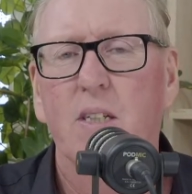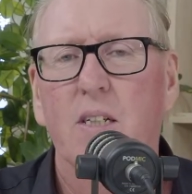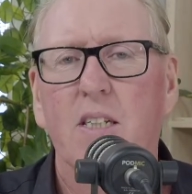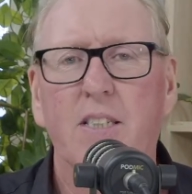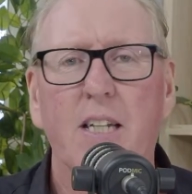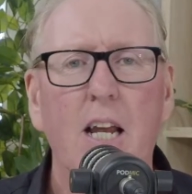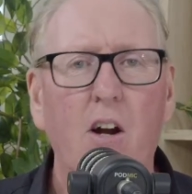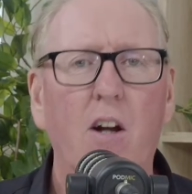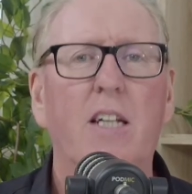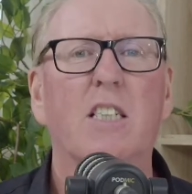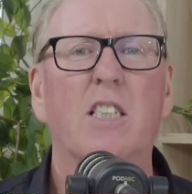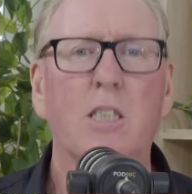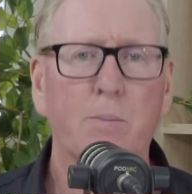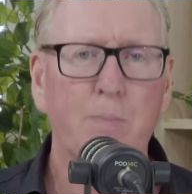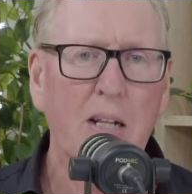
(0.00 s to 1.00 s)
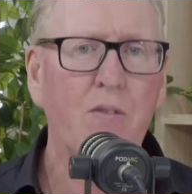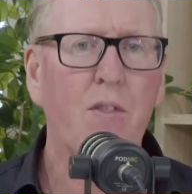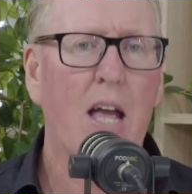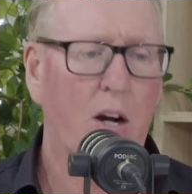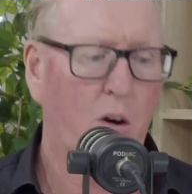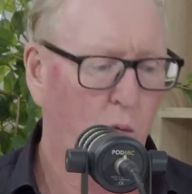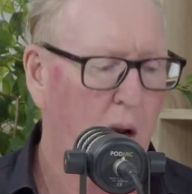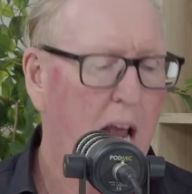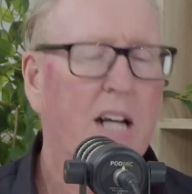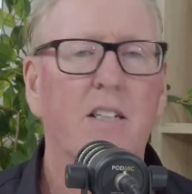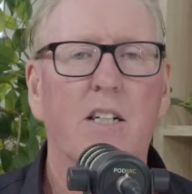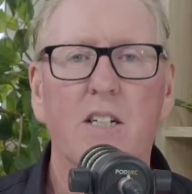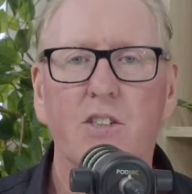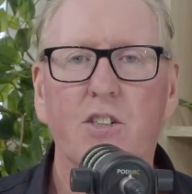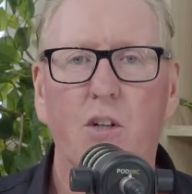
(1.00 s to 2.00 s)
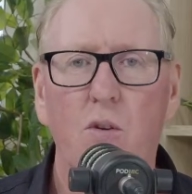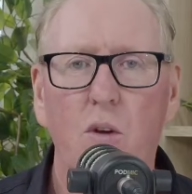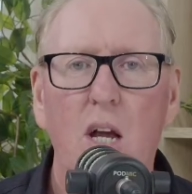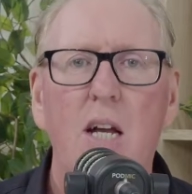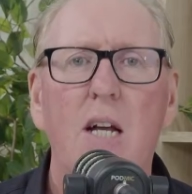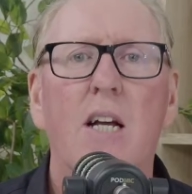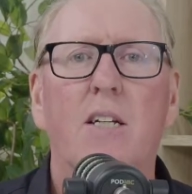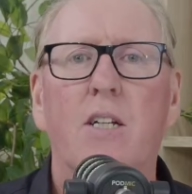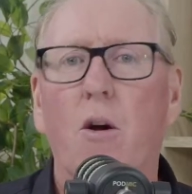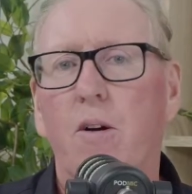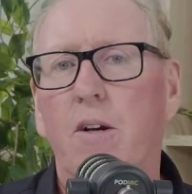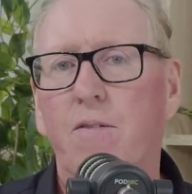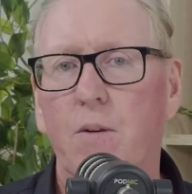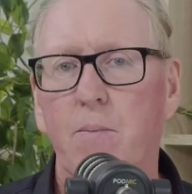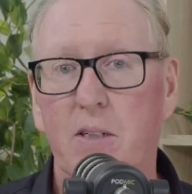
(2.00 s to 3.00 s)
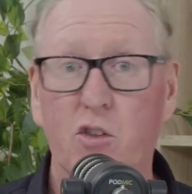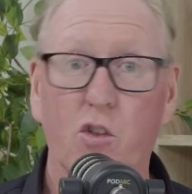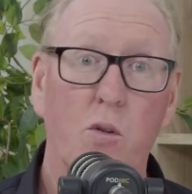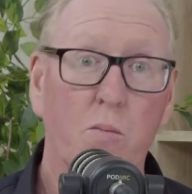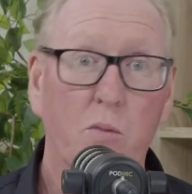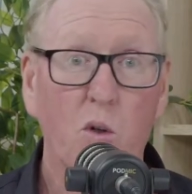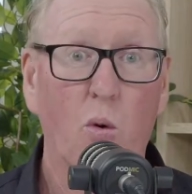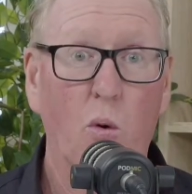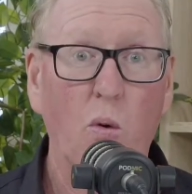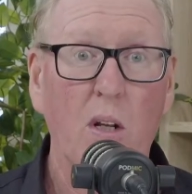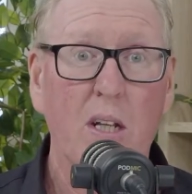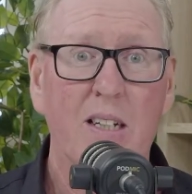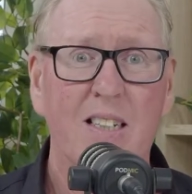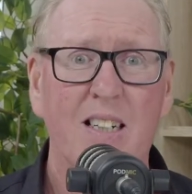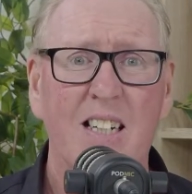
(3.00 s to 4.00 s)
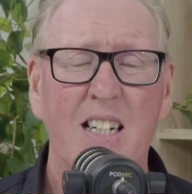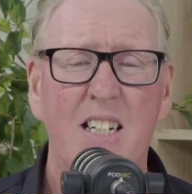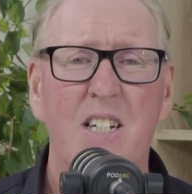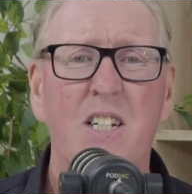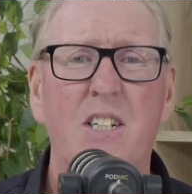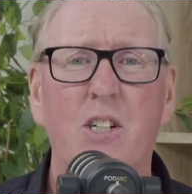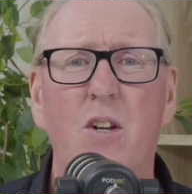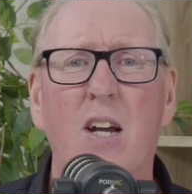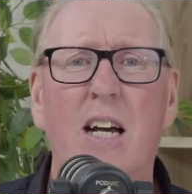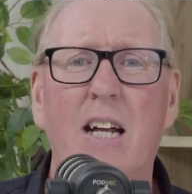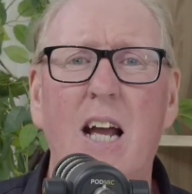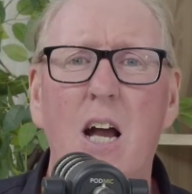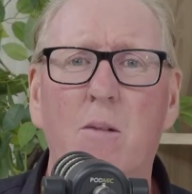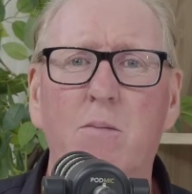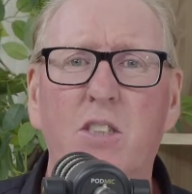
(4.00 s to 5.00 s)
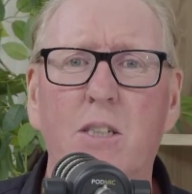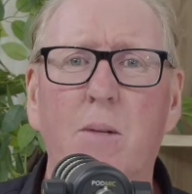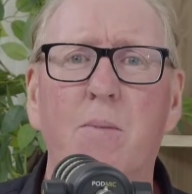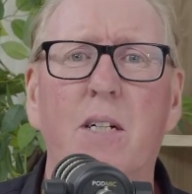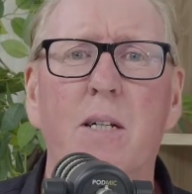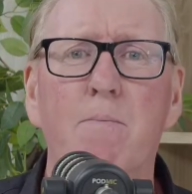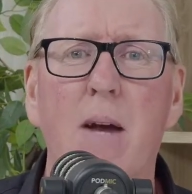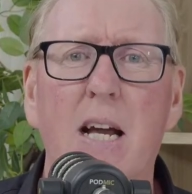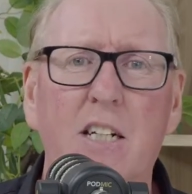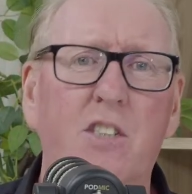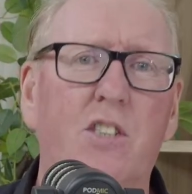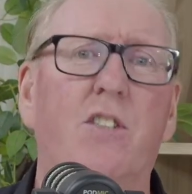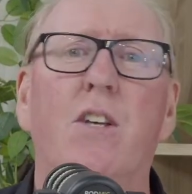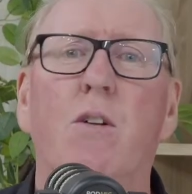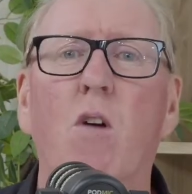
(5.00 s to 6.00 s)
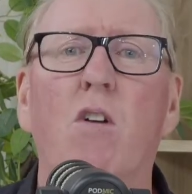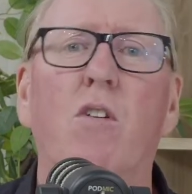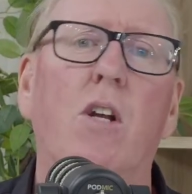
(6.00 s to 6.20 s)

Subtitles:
You see how I can spin that around into going from a Zoom call into how to help somebody manage their own